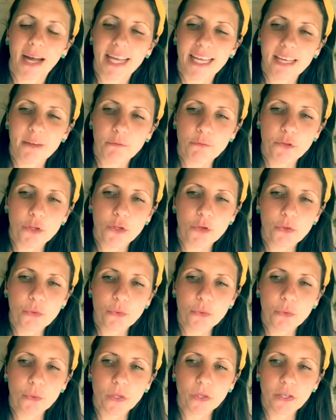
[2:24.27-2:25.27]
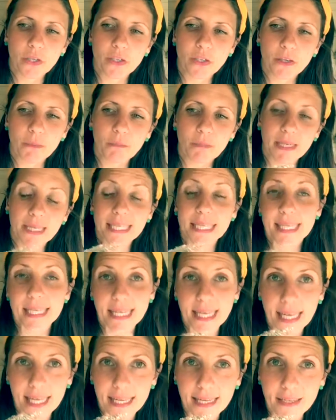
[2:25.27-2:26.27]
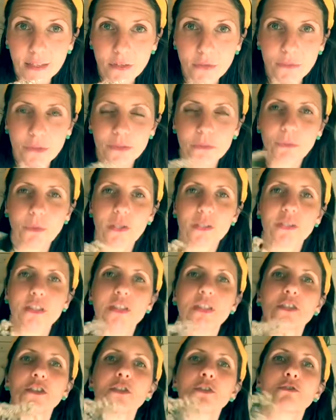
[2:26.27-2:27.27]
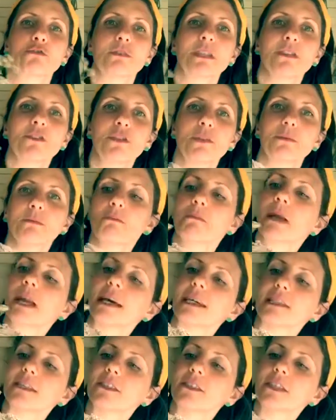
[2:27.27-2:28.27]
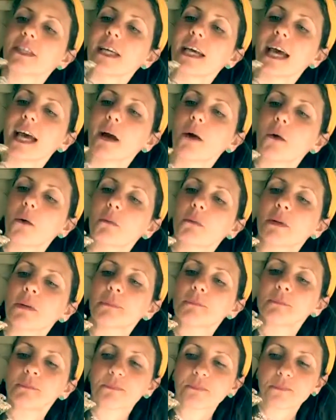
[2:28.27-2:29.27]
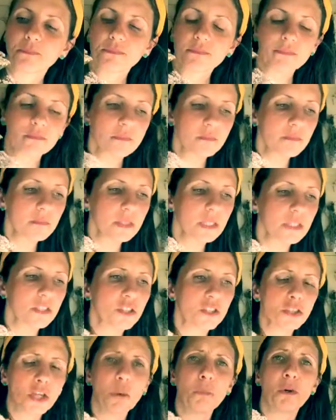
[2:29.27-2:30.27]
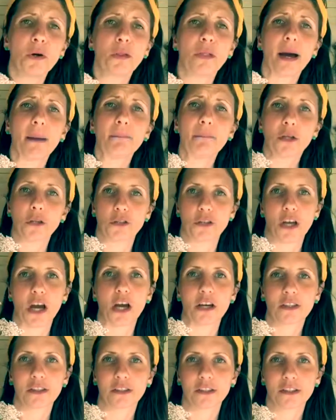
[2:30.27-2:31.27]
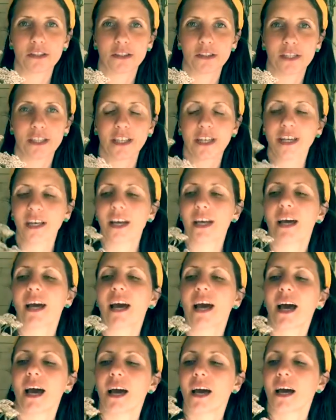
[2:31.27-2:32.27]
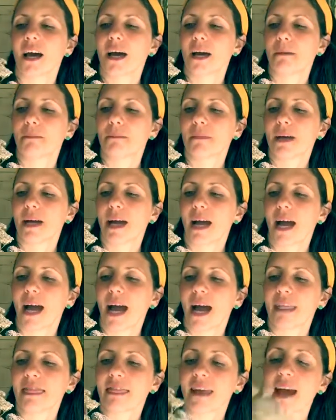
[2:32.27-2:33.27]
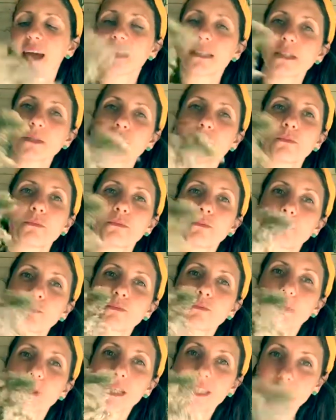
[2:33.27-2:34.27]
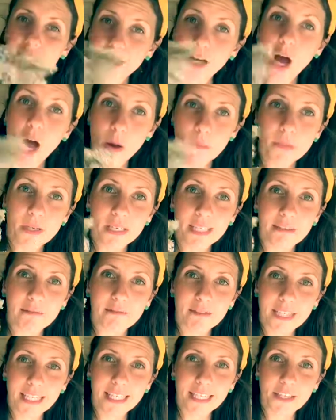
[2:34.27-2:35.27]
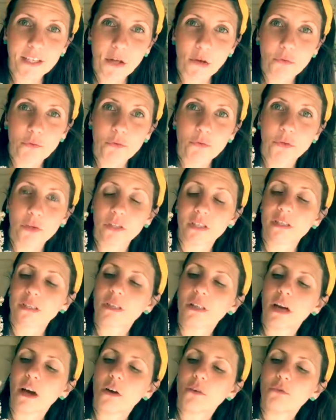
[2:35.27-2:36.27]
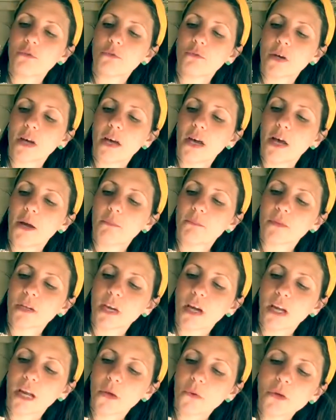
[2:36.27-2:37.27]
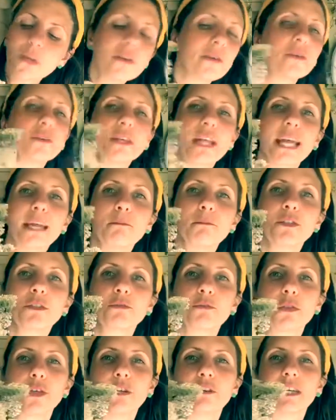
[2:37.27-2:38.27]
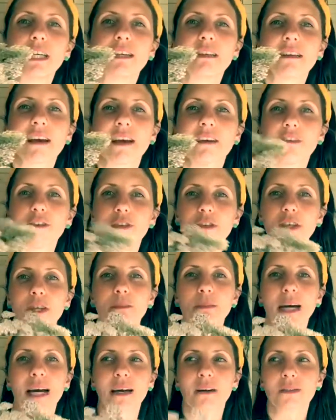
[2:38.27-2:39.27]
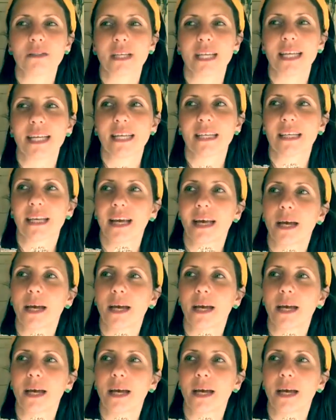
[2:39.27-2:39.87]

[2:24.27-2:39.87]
If you were bleeding, you would want an astringent plant to help stop all that blood loss. And that's what it's commonly really known for. There's a lot of colloquial names for it that are all about it,